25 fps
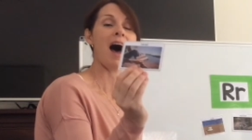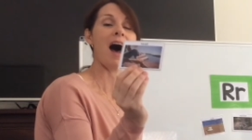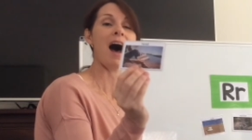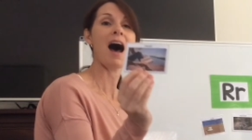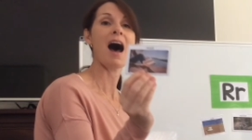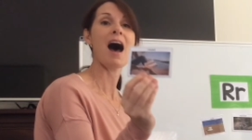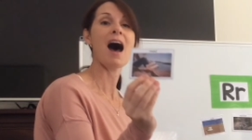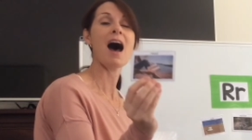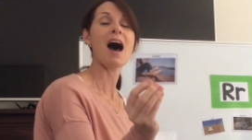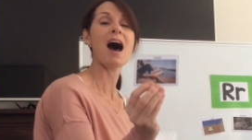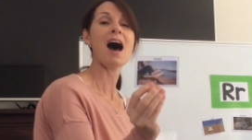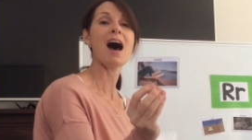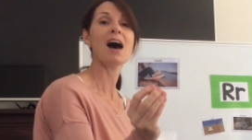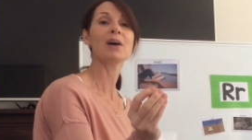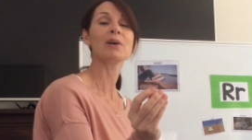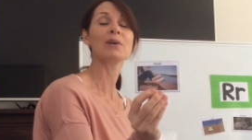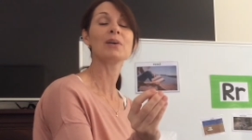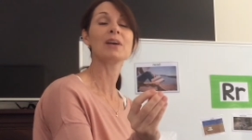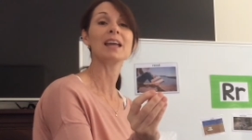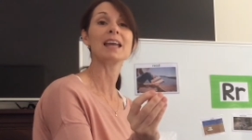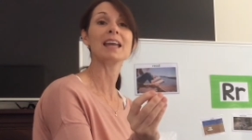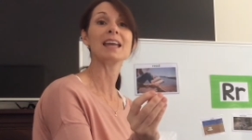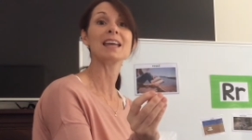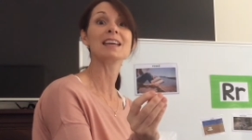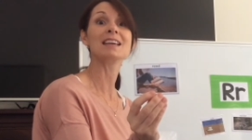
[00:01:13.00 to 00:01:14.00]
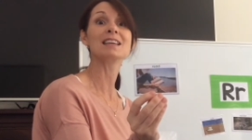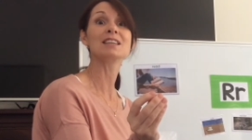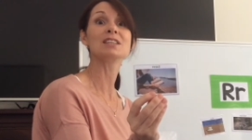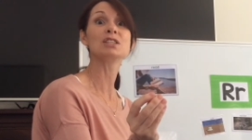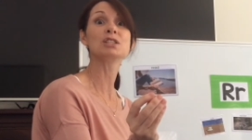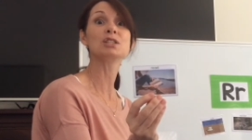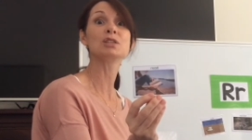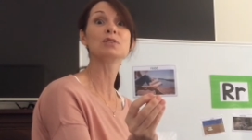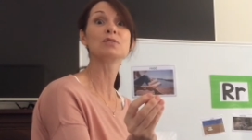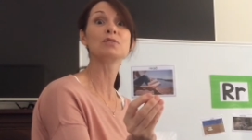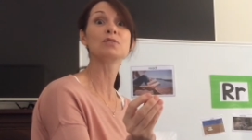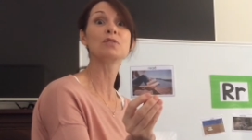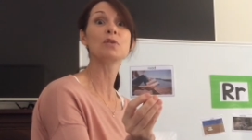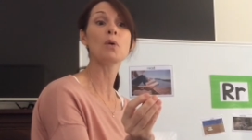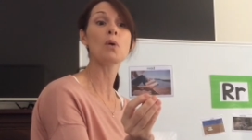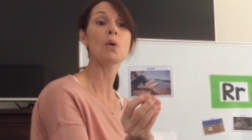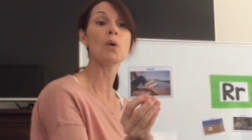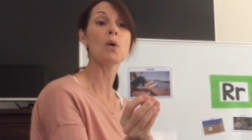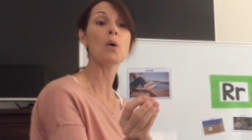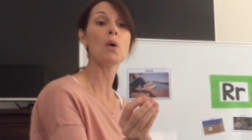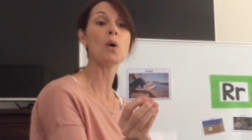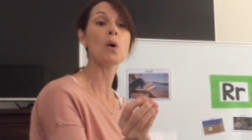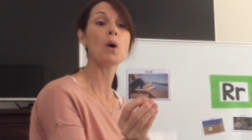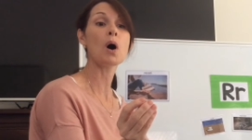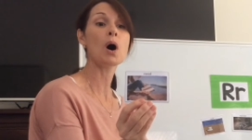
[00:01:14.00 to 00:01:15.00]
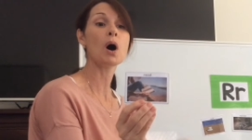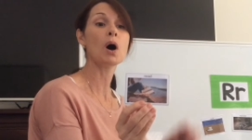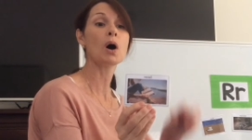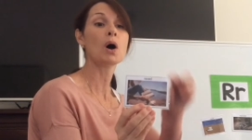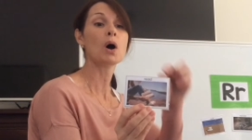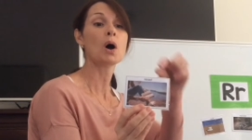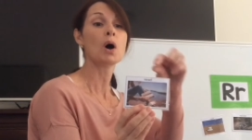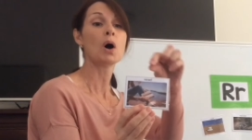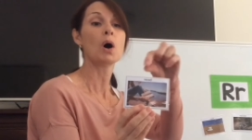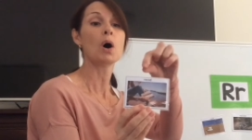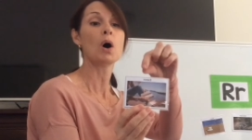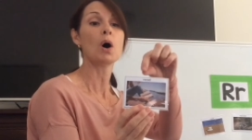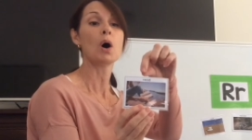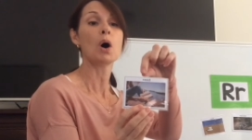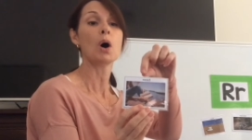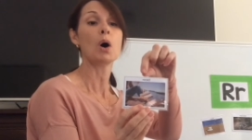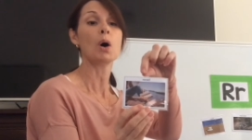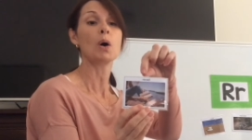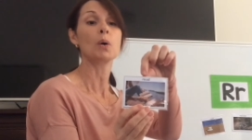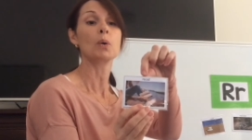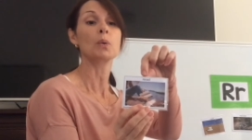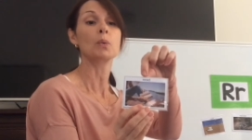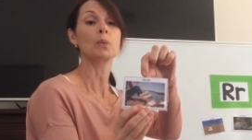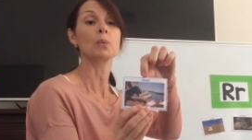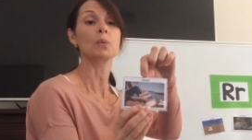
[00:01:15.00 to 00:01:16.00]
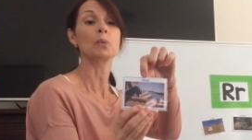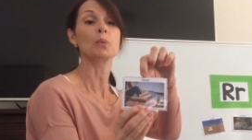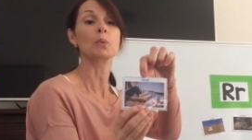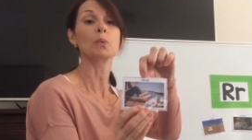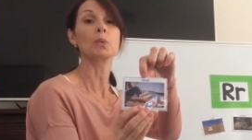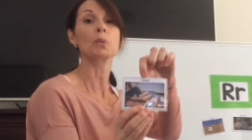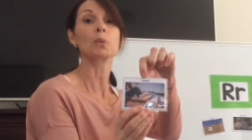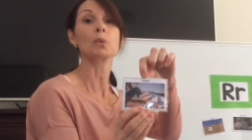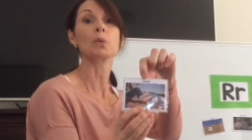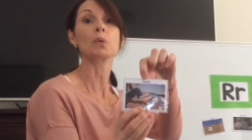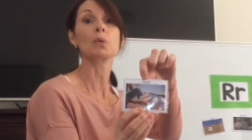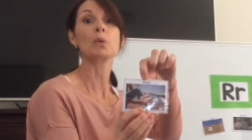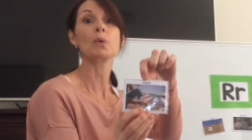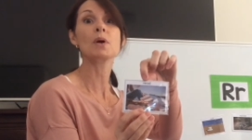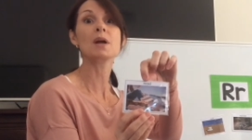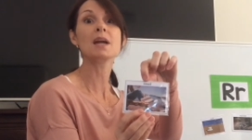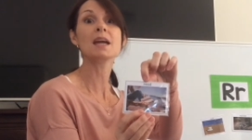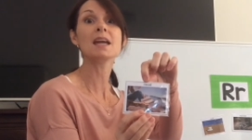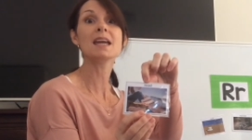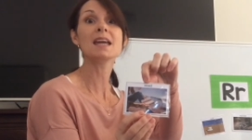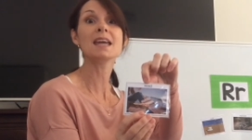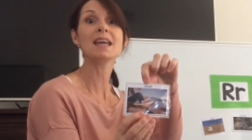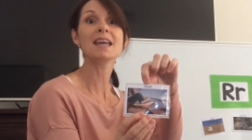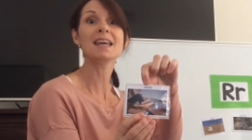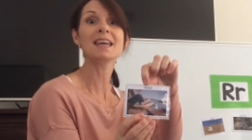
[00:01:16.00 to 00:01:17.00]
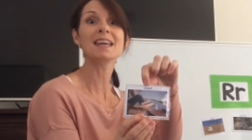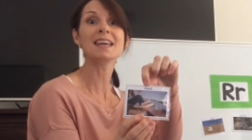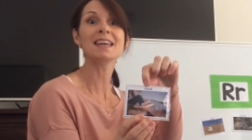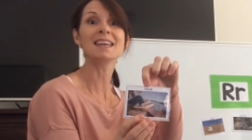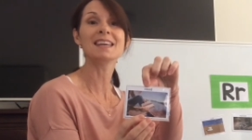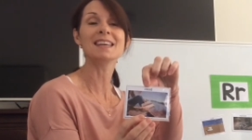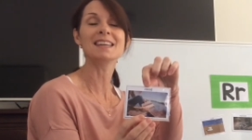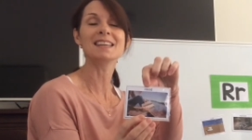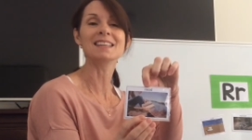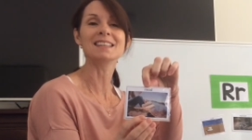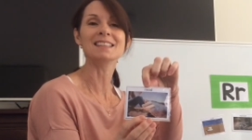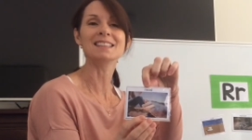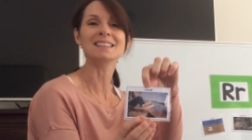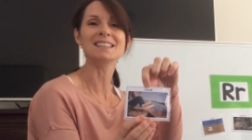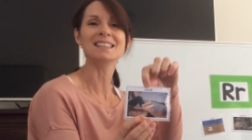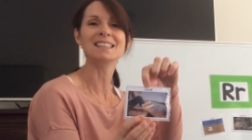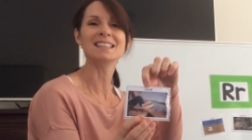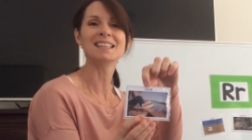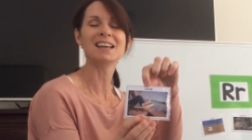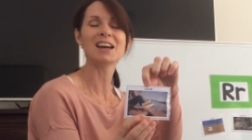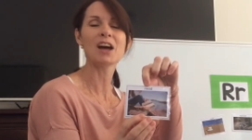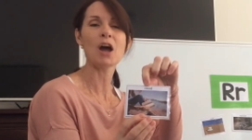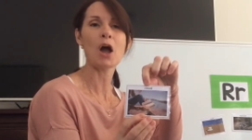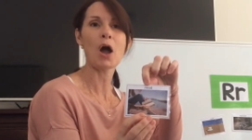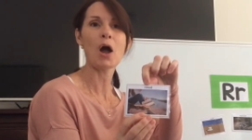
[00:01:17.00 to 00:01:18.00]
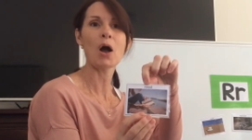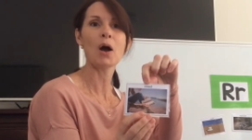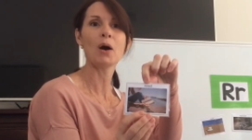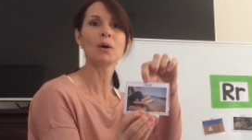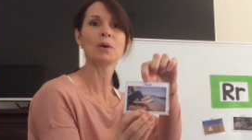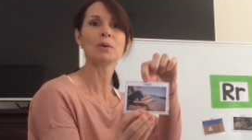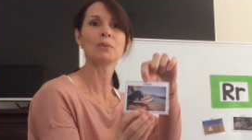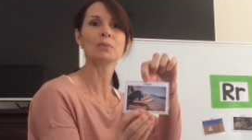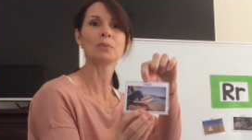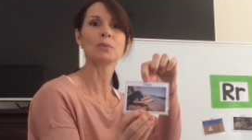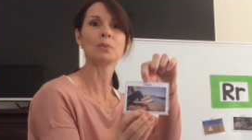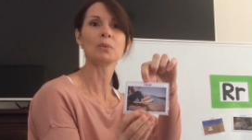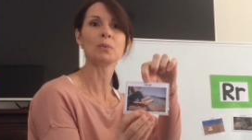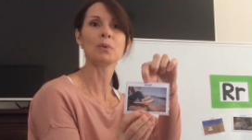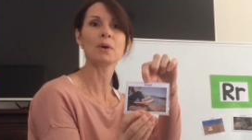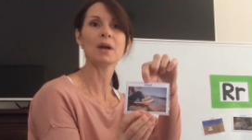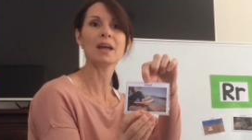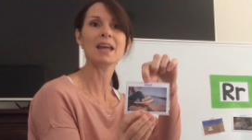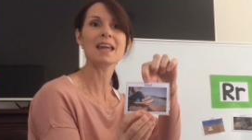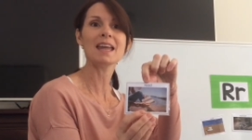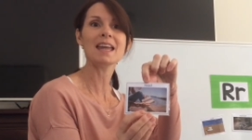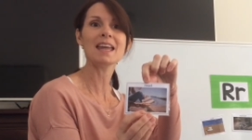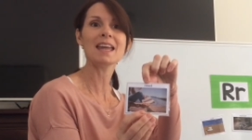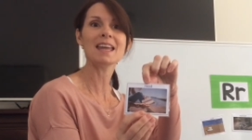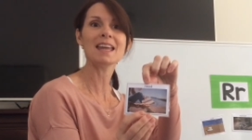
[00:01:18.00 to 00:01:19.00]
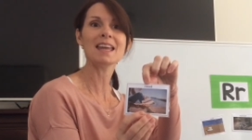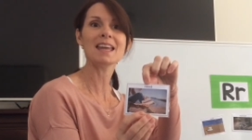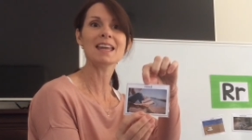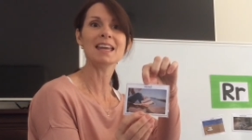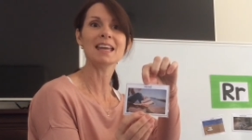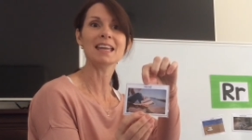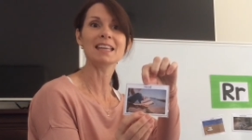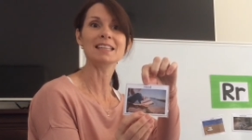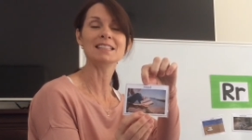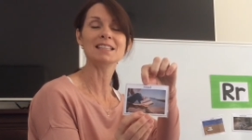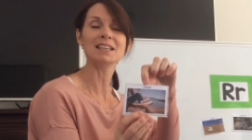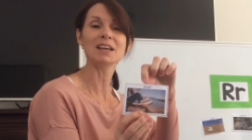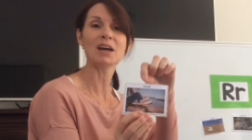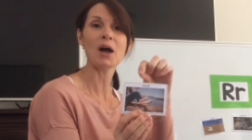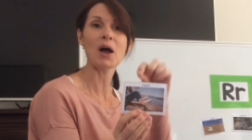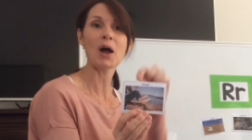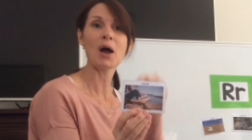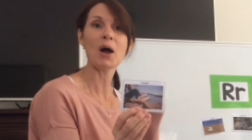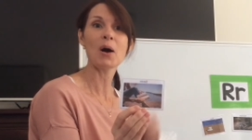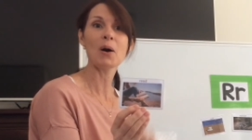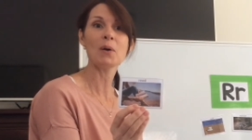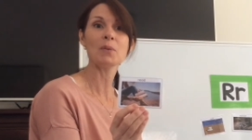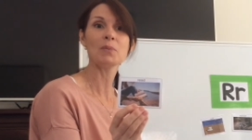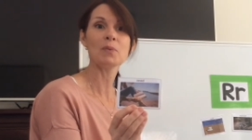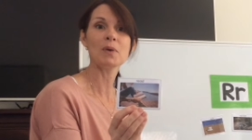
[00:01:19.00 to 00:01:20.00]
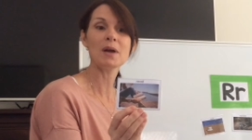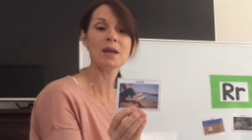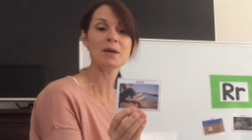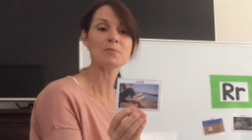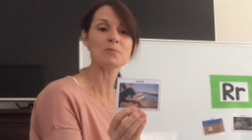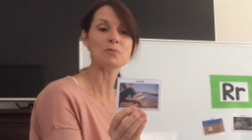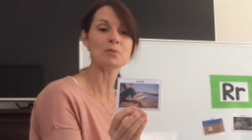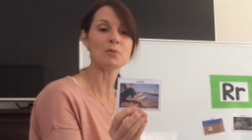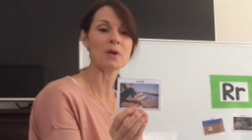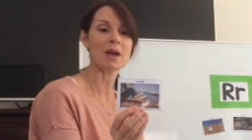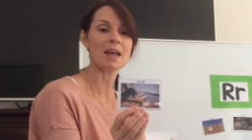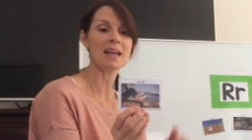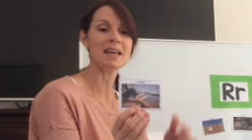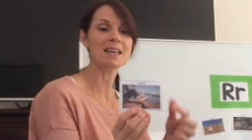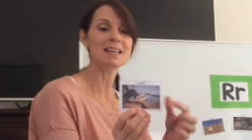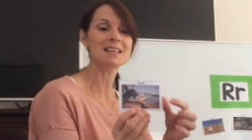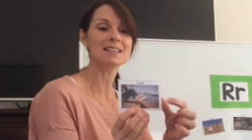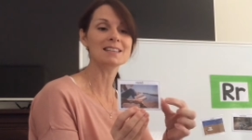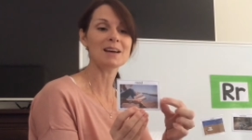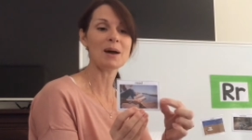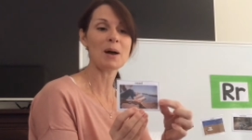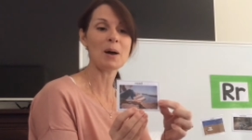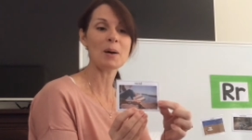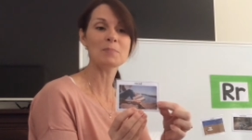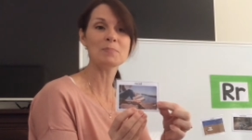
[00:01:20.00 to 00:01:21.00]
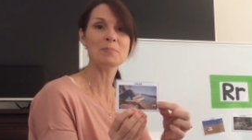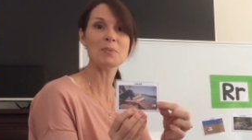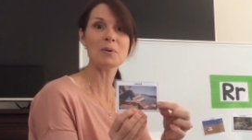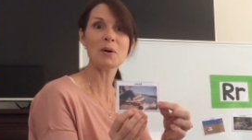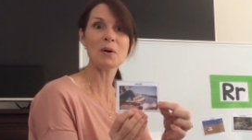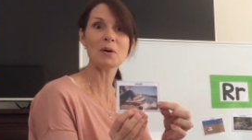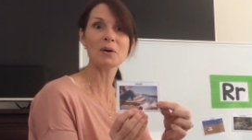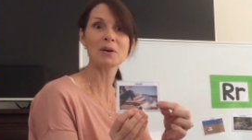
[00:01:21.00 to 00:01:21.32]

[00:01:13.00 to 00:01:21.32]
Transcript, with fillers: R is for read. Read. We read a book.